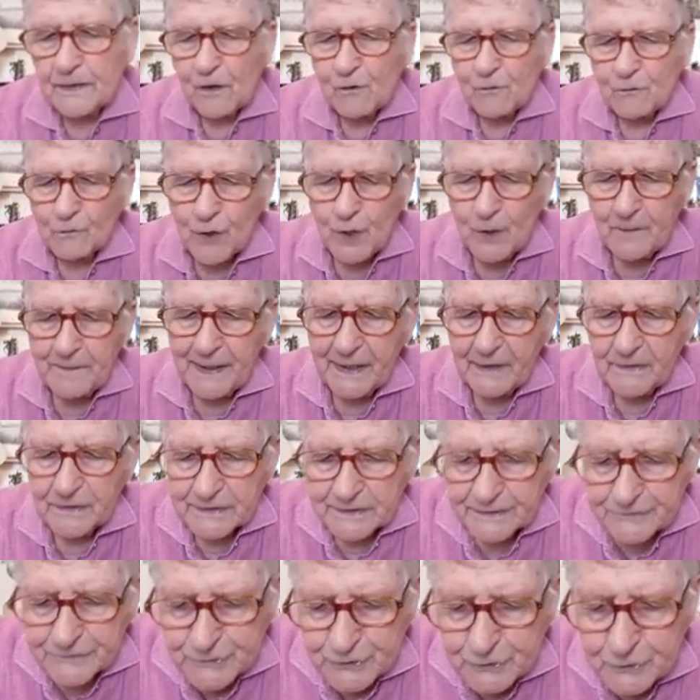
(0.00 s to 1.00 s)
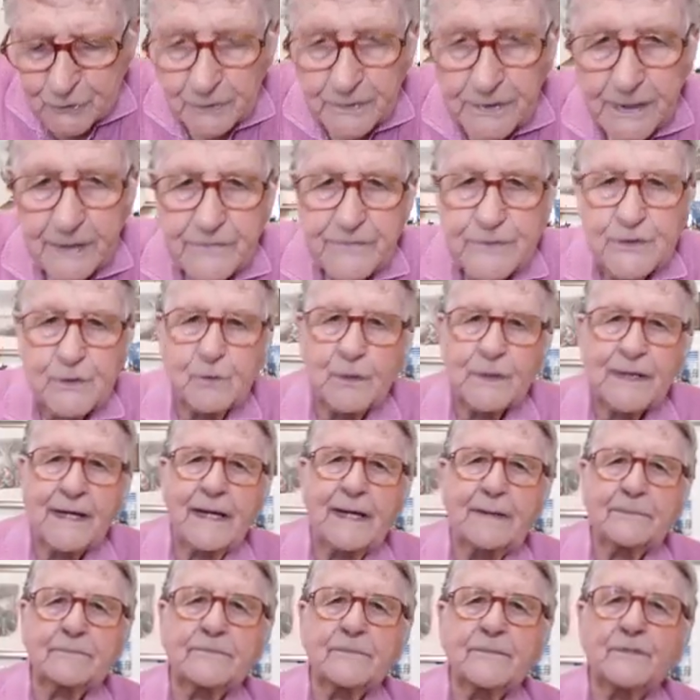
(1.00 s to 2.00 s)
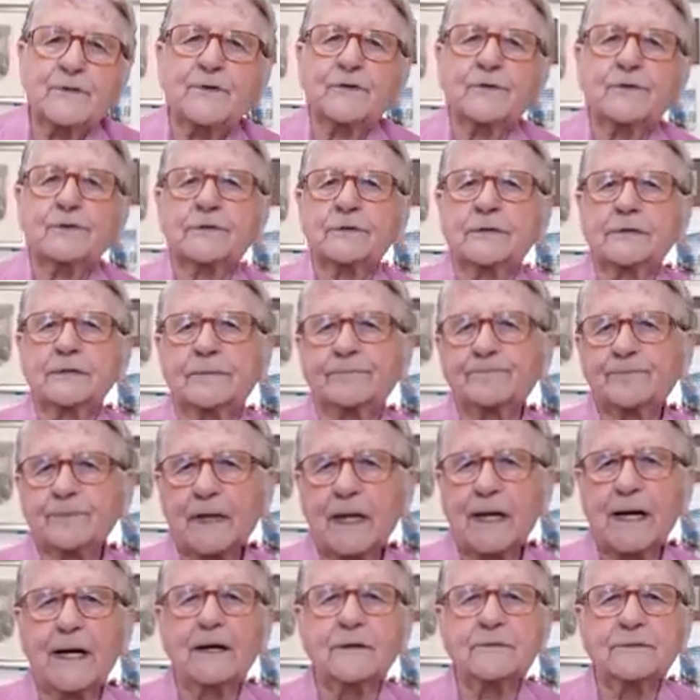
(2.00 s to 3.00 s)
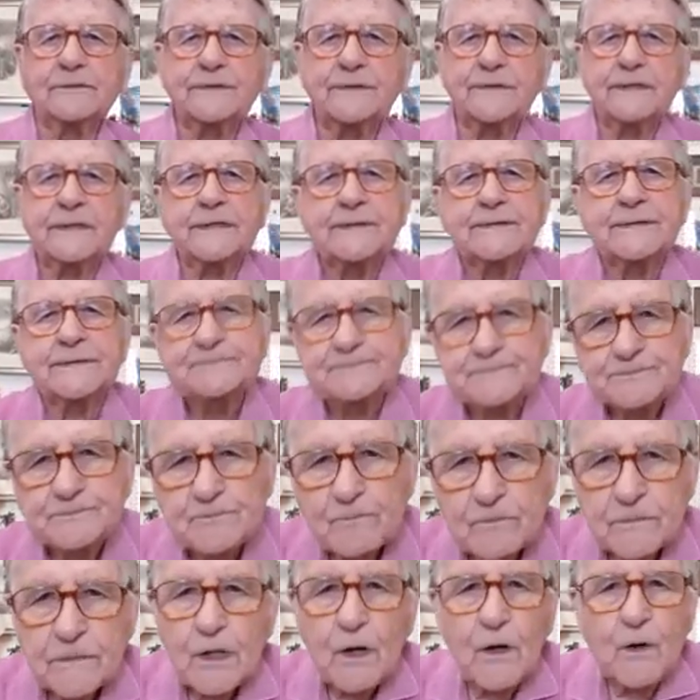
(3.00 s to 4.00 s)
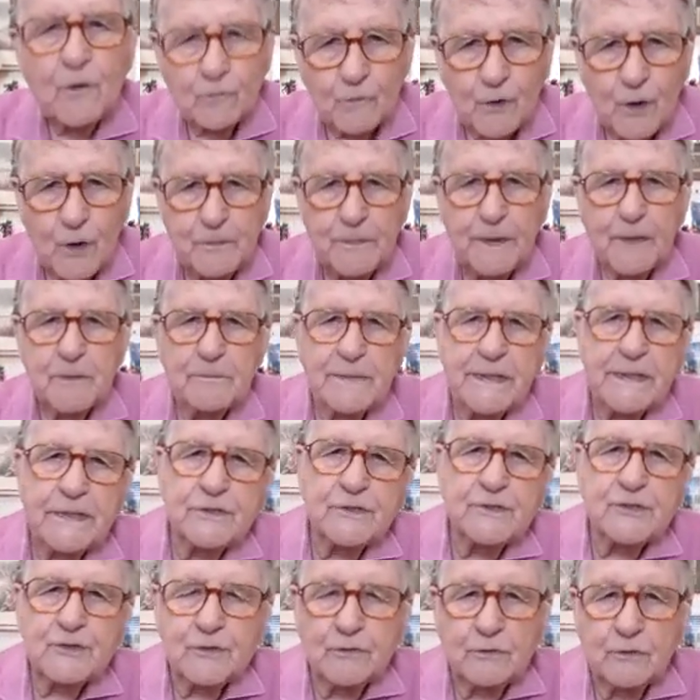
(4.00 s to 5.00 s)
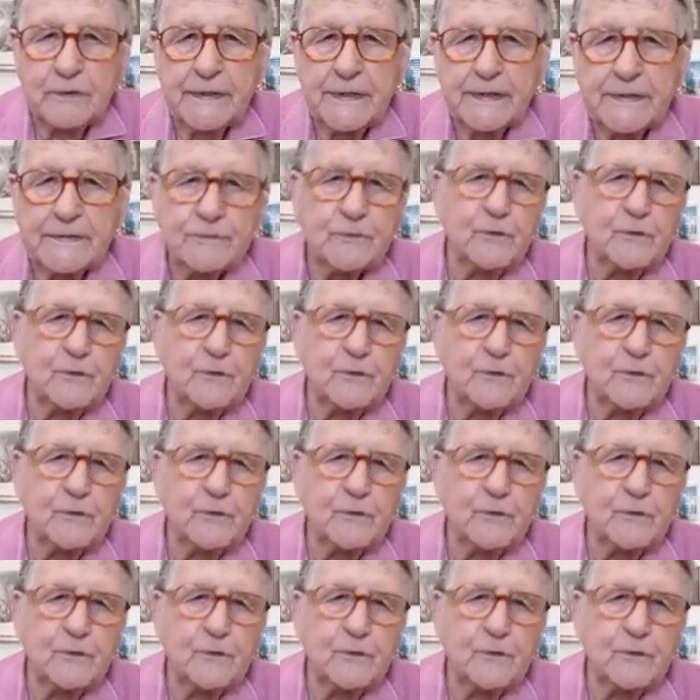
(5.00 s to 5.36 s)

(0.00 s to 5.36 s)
Romeo and Juliet. So what happens, how did Romeo meet Juliet?